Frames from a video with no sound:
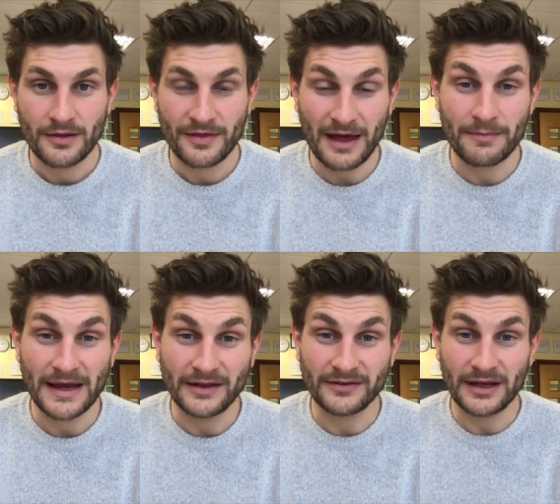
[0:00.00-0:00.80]
That
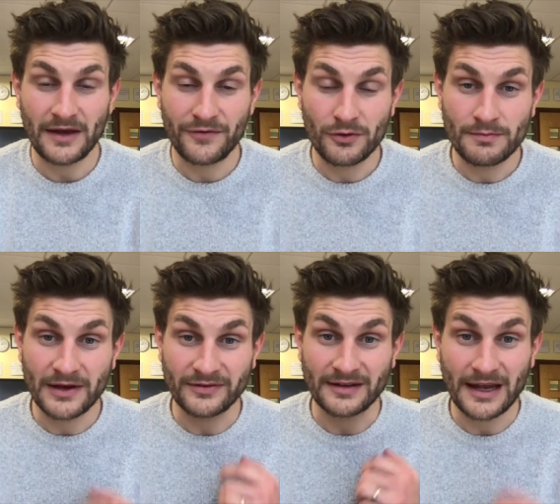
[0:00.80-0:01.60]
means if you
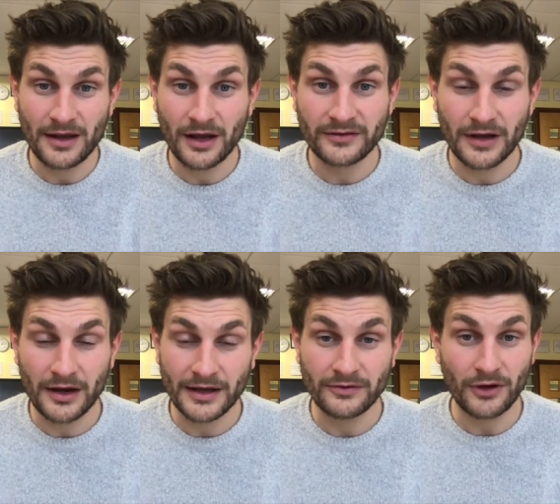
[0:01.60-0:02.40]
missed a deadline
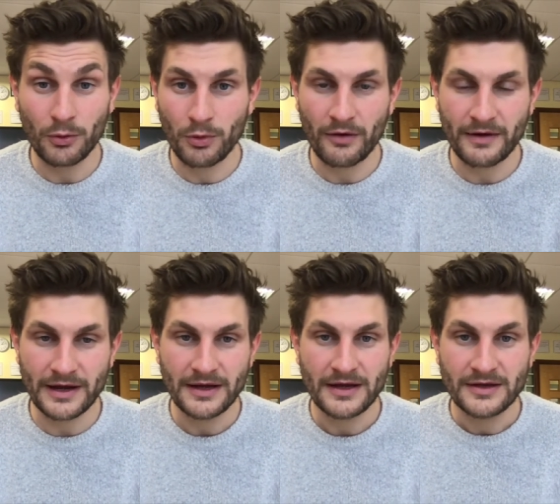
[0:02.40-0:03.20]
slightly, don't
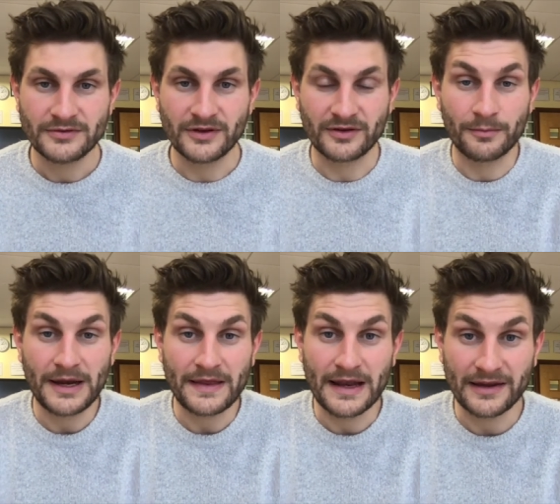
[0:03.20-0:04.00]
worry, just
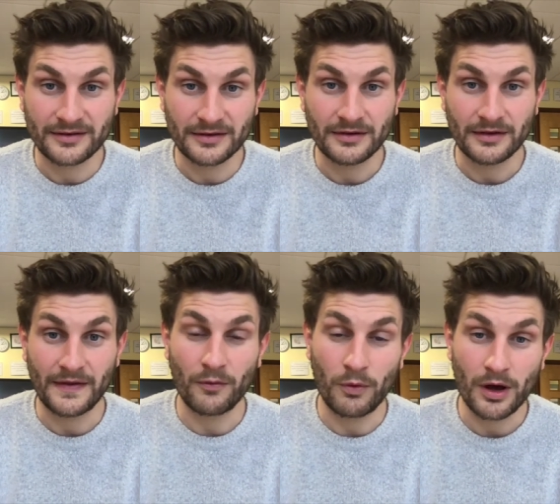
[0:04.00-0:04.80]
complete the lesson
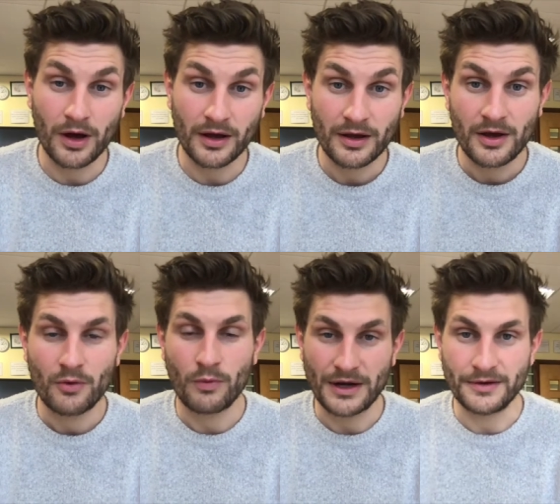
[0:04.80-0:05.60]
and the work
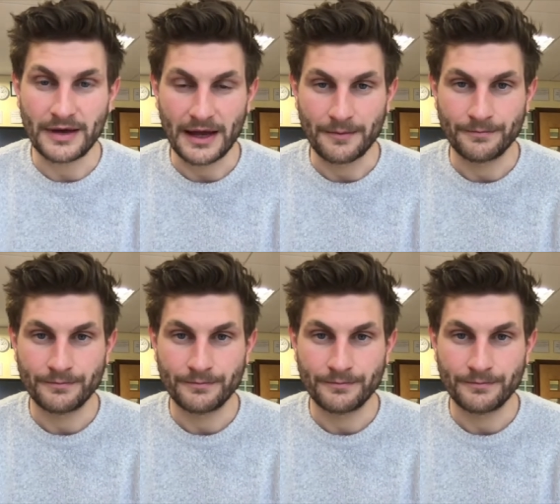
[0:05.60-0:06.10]
when you can.